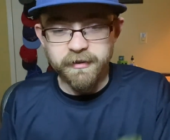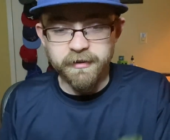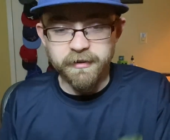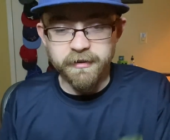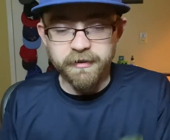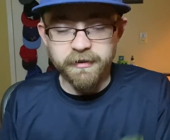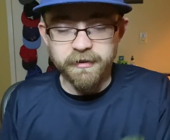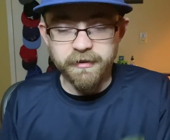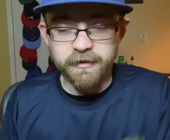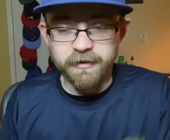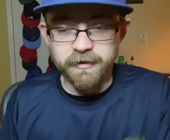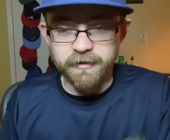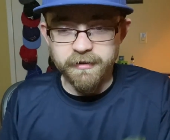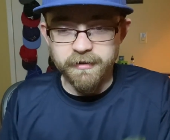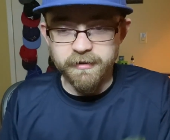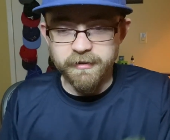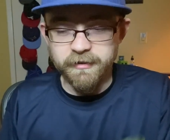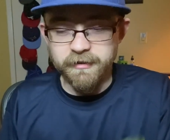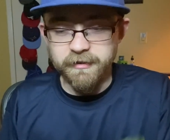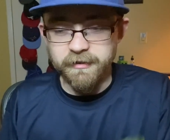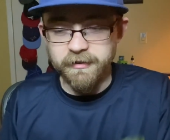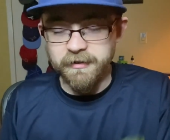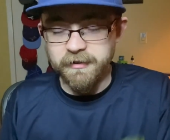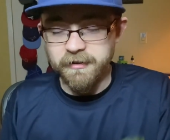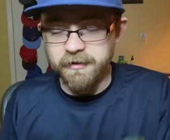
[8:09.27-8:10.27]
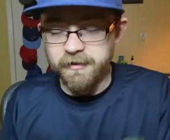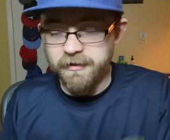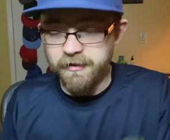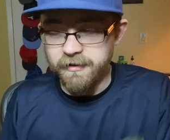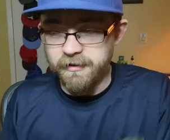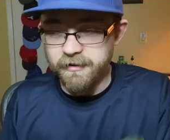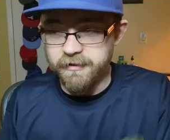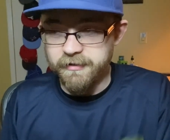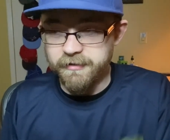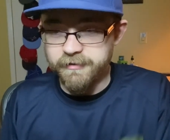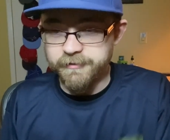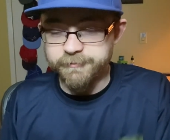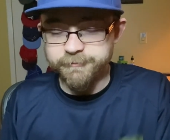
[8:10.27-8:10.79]

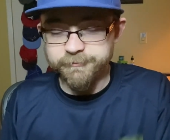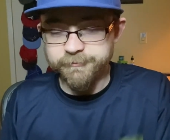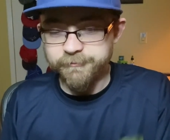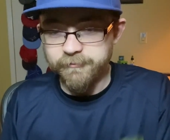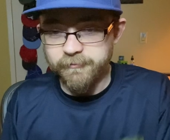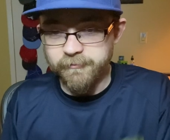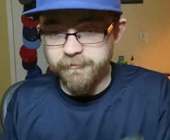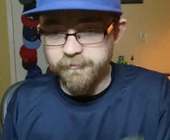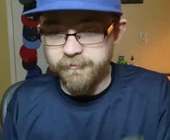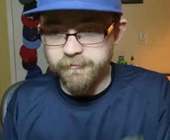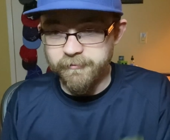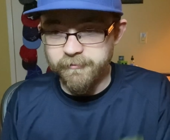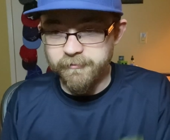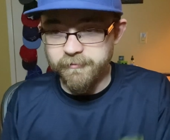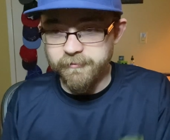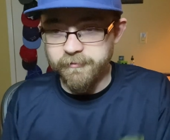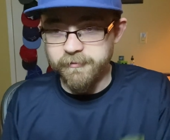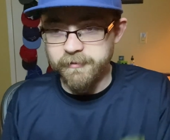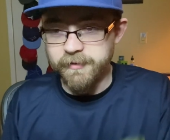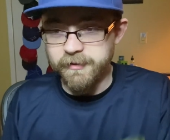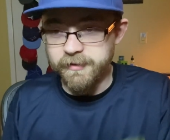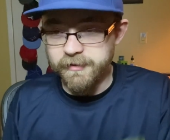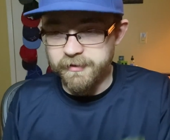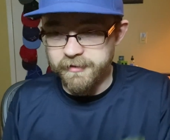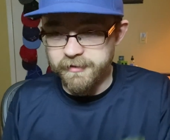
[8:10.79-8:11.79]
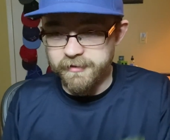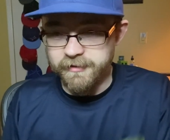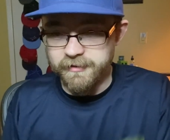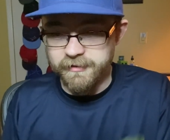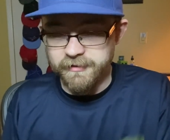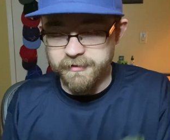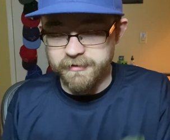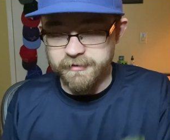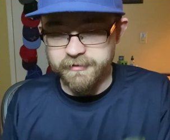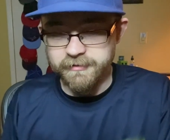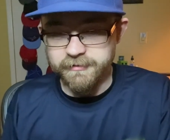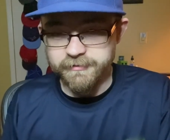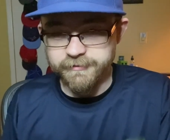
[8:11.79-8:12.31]

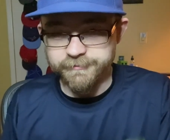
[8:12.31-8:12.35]
(silence)